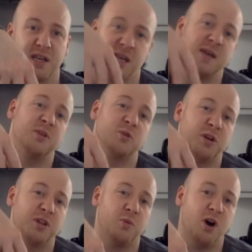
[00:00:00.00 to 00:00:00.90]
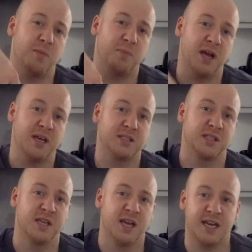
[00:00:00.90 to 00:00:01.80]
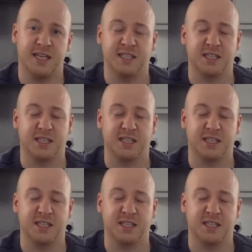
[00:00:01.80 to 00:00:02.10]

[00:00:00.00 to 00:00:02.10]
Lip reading: him as one of the wide players, and he's